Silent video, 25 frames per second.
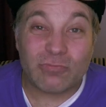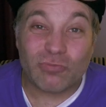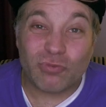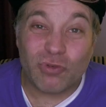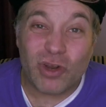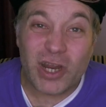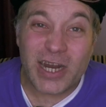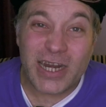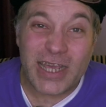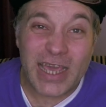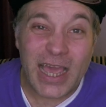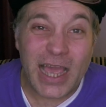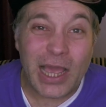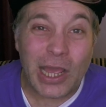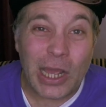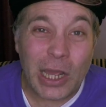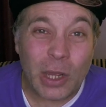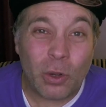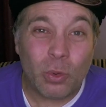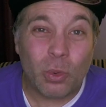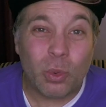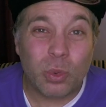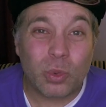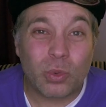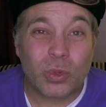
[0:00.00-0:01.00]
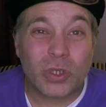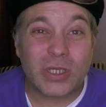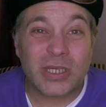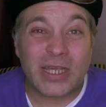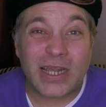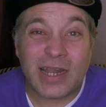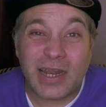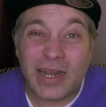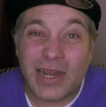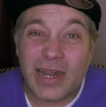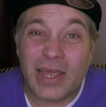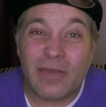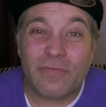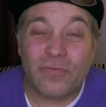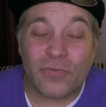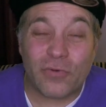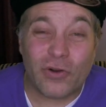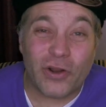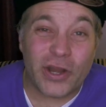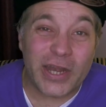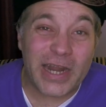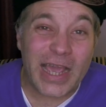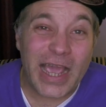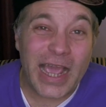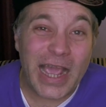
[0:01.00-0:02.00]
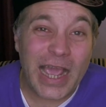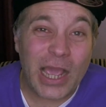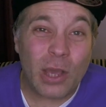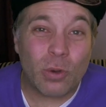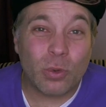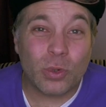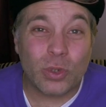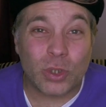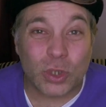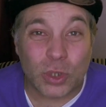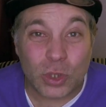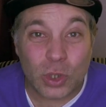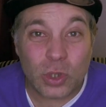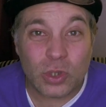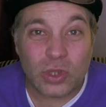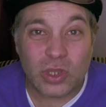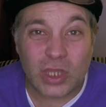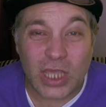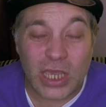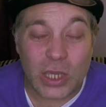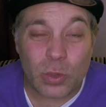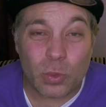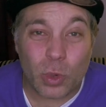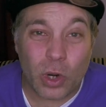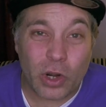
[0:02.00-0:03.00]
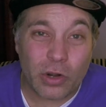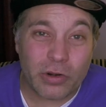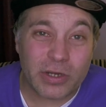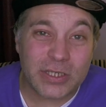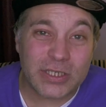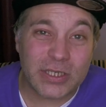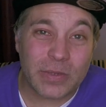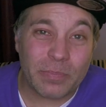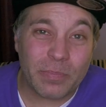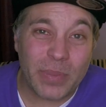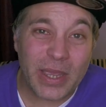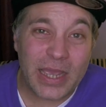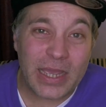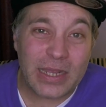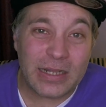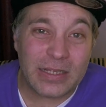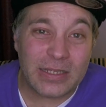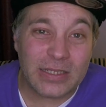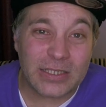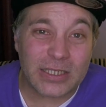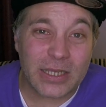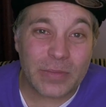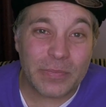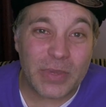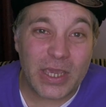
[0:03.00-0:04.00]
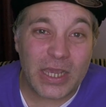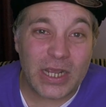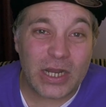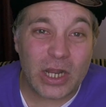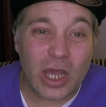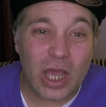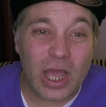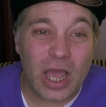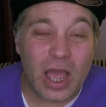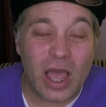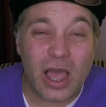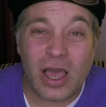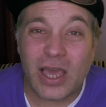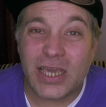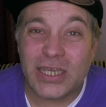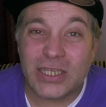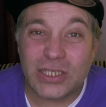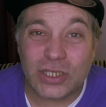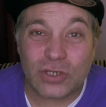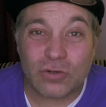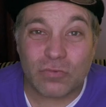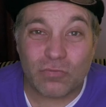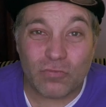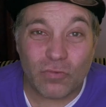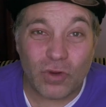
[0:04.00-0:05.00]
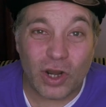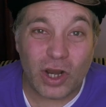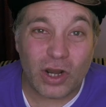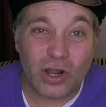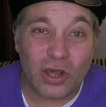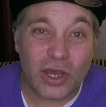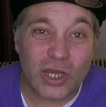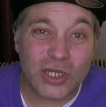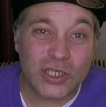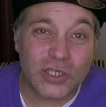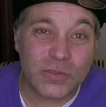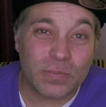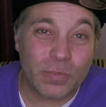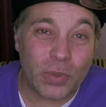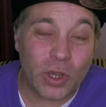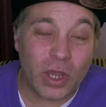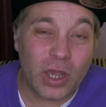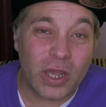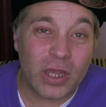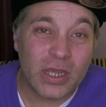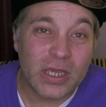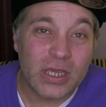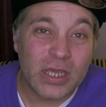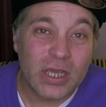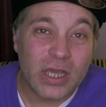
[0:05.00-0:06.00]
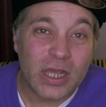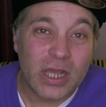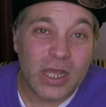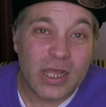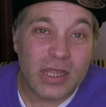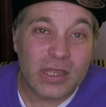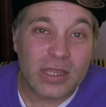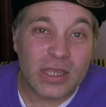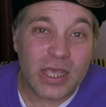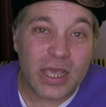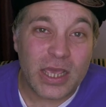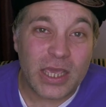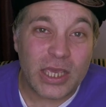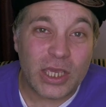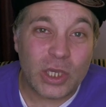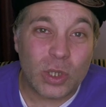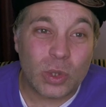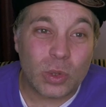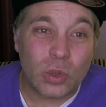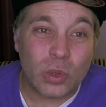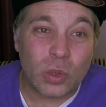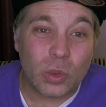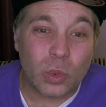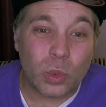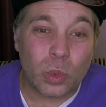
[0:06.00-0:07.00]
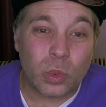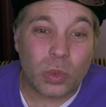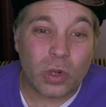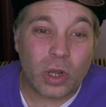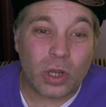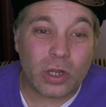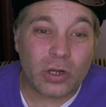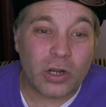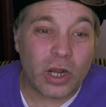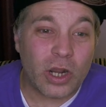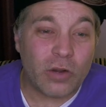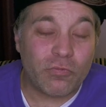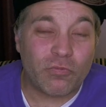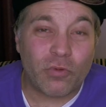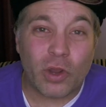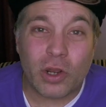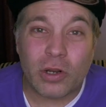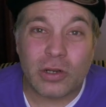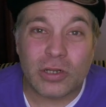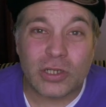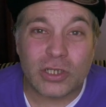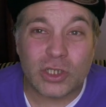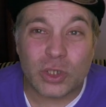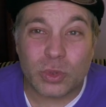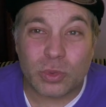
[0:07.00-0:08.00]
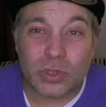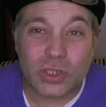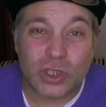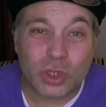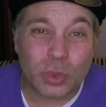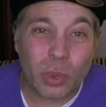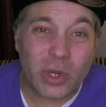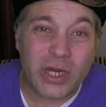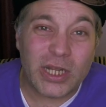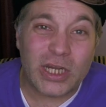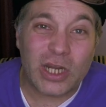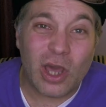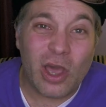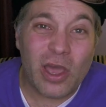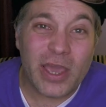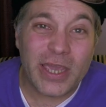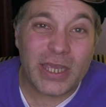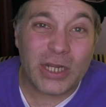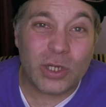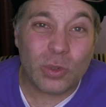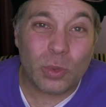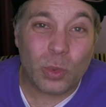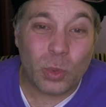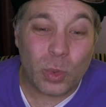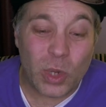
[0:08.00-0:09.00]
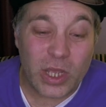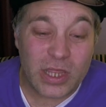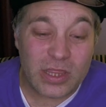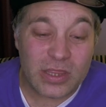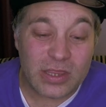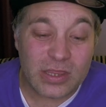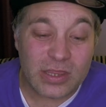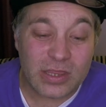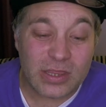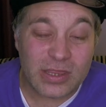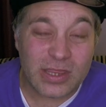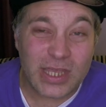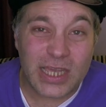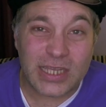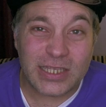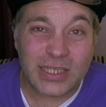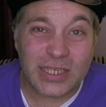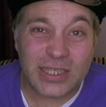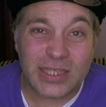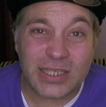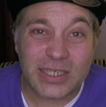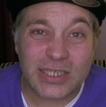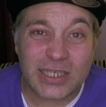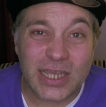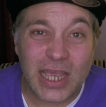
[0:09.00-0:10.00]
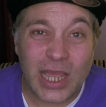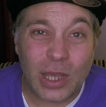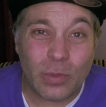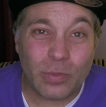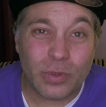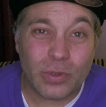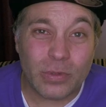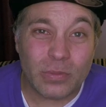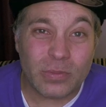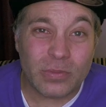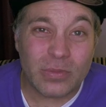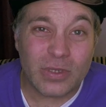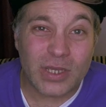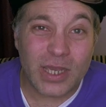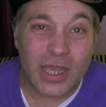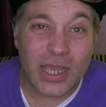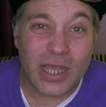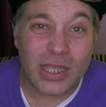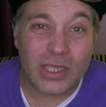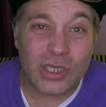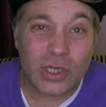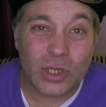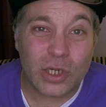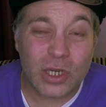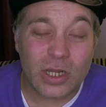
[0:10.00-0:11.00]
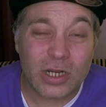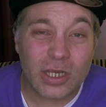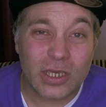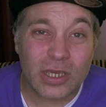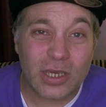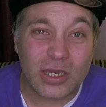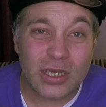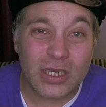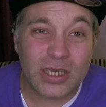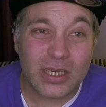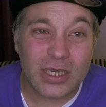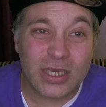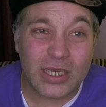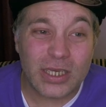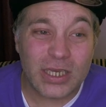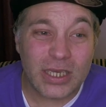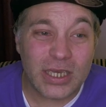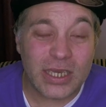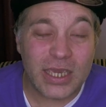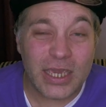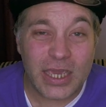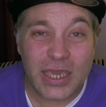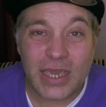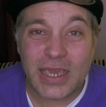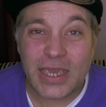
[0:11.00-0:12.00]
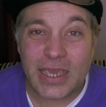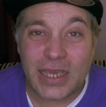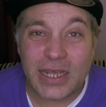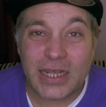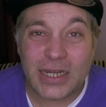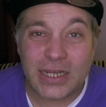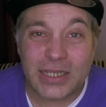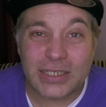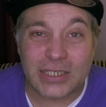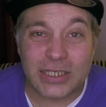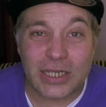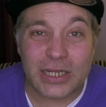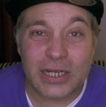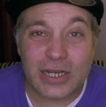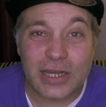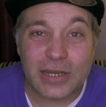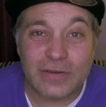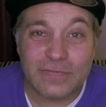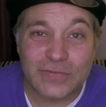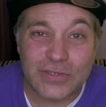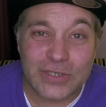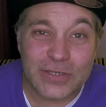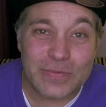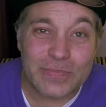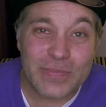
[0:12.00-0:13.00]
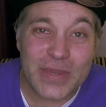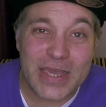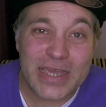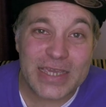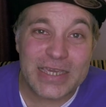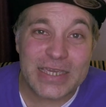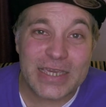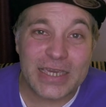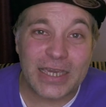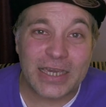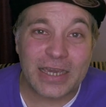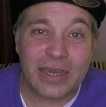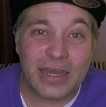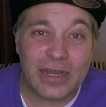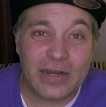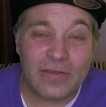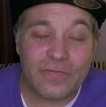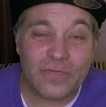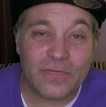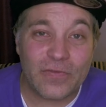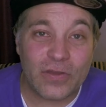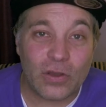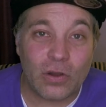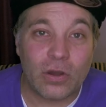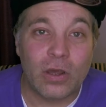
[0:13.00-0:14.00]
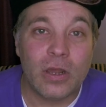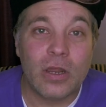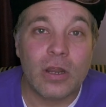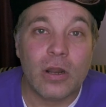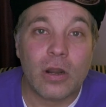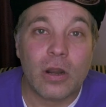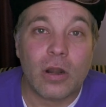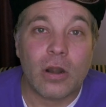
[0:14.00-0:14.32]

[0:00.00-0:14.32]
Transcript: really how clever and how good they were as a band. I mean, I didn't realize, but Roland was 29 when they did this album, and you're kind of going, it is enough to make you kind of feel